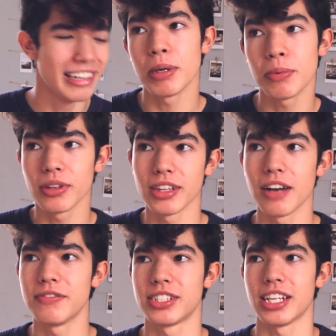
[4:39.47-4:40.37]
People
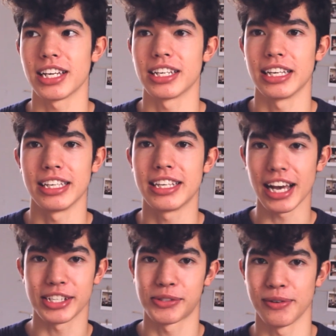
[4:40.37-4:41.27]
love to like
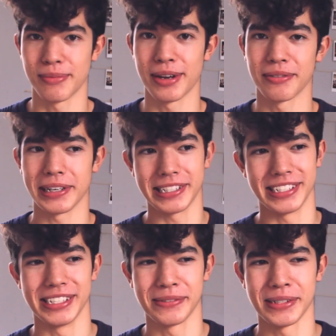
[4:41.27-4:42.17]
guess what my race
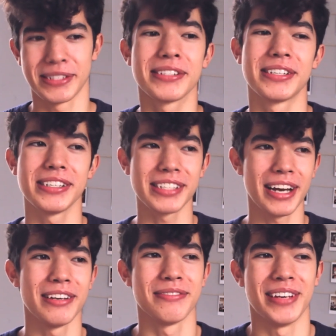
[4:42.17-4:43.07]
is, which just
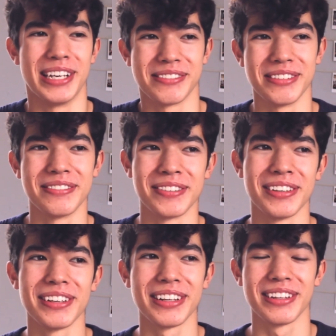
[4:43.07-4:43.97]
kind of makes me
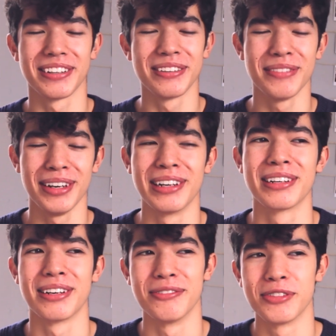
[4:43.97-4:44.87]
feel a little bit
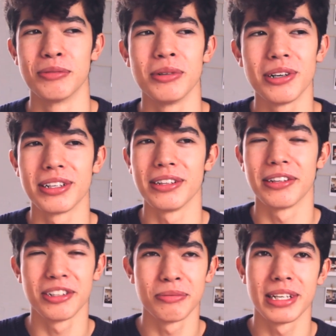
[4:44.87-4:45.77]
uncomfortable and a
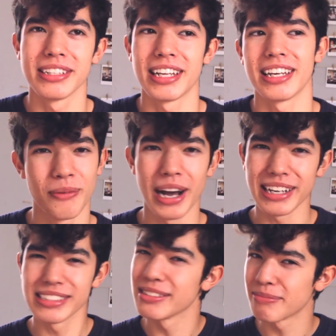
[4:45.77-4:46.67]
little bit like, why
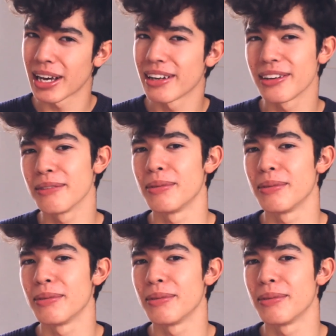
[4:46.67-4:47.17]
does it matter?